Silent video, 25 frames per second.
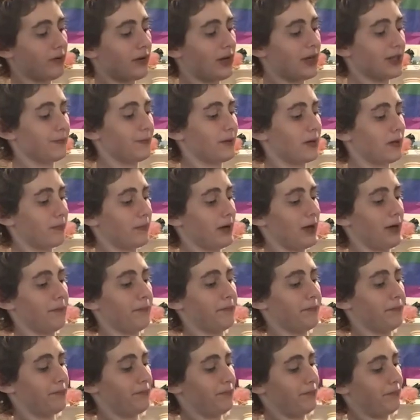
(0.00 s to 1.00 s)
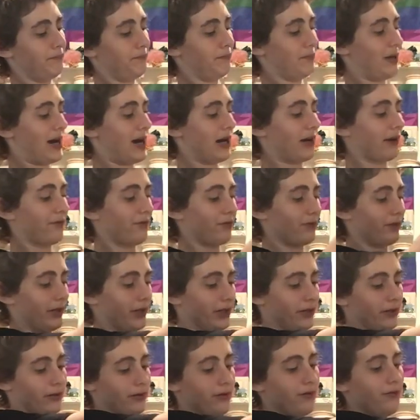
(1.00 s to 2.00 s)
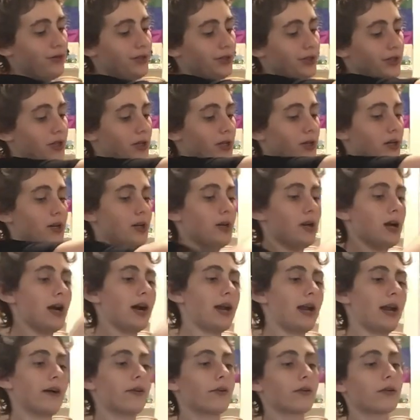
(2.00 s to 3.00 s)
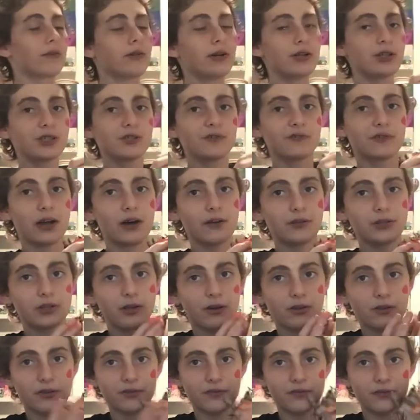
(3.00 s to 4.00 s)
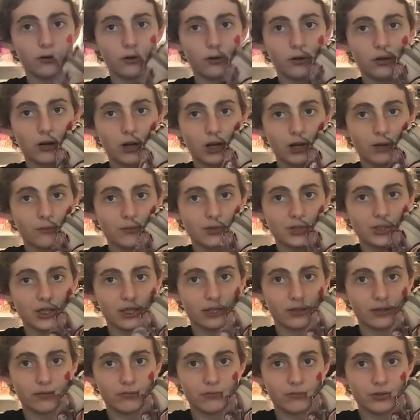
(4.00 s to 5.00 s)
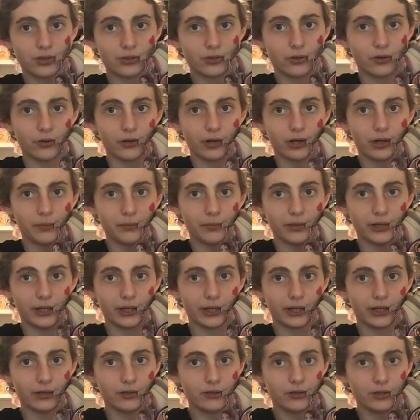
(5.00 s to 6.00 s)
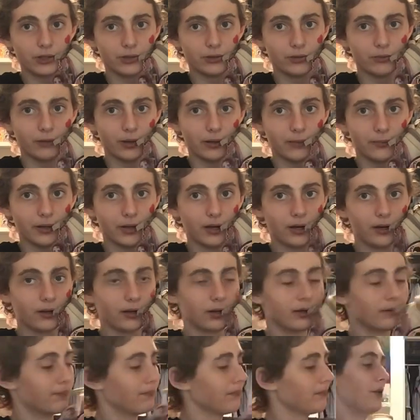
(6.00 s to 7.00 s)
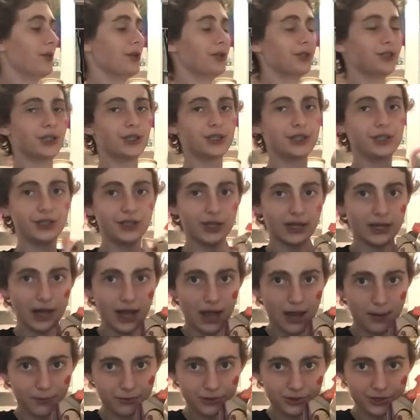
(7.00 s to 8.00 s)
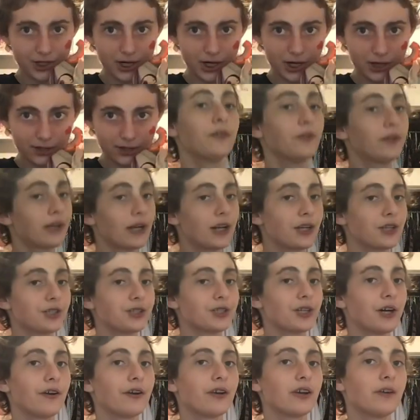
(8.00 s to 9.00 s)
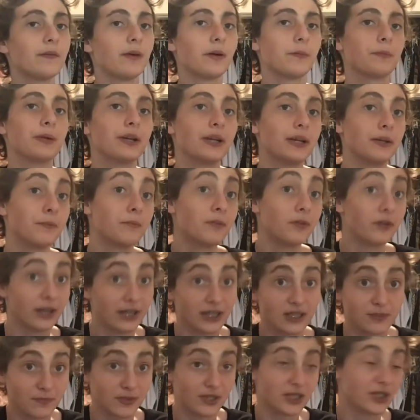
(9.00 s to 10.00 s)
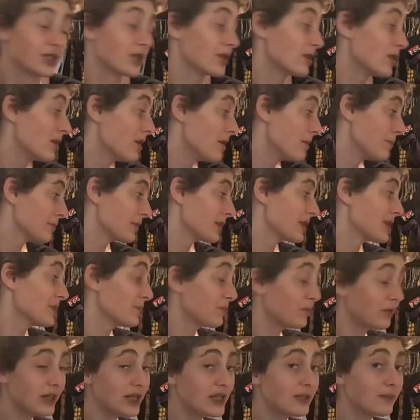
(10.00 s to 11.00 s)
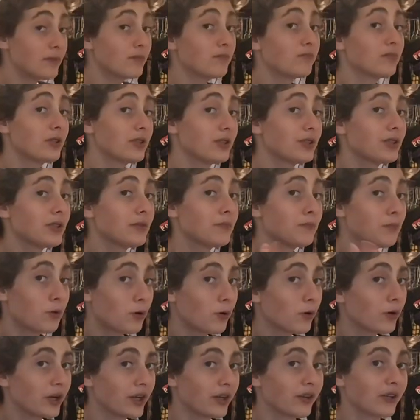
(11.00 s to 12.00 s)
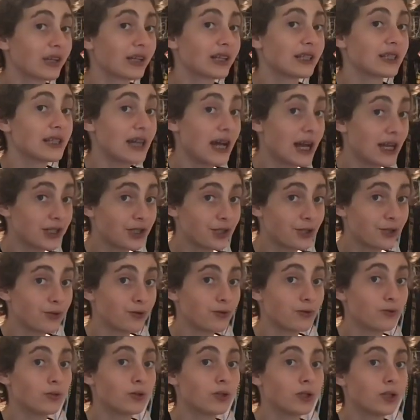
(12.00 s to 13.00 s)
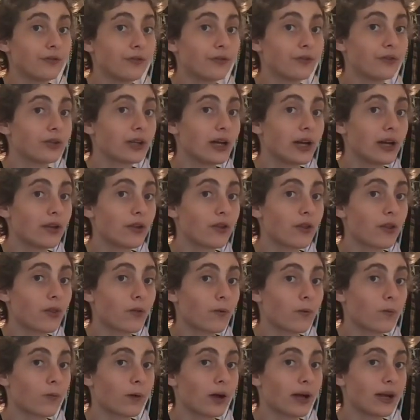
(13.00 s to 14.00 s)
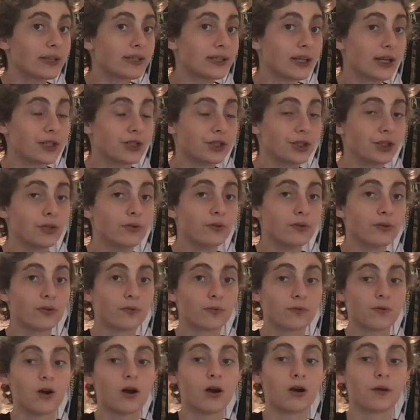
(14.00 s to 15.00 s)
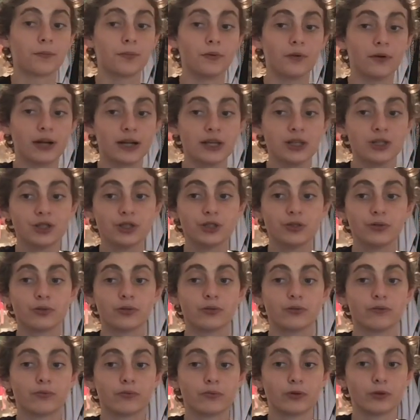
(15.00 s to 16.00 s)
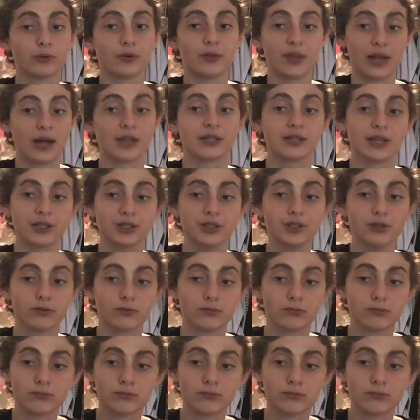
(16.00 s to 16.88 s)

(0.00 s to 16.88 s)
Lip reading: has been in my bag for years, and I literally just found it on the floor and it was like, screw it, I'm pinning it to my bag. But this is Applejack. feel like I should tell you about pin placement. Because placement is important. Like a tattoo, if you get the right tattoo in the wrong place, you can ruin that tattoo.